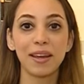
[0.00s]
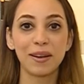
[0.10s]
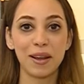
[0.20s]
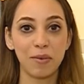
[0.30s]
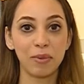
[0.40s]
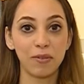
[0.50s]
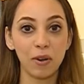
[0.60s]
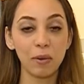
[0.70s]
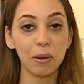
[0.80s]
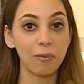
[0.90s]
Now,
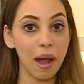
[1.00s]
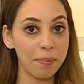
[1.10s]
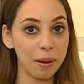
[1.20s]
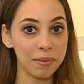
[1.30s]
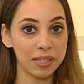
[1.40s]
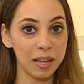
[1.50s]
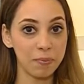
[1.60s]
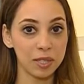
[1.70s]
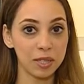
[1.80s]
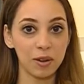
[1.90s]
before we wrap up this
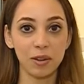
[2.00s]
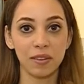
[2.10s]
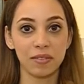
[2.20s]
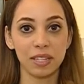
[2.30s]
episode of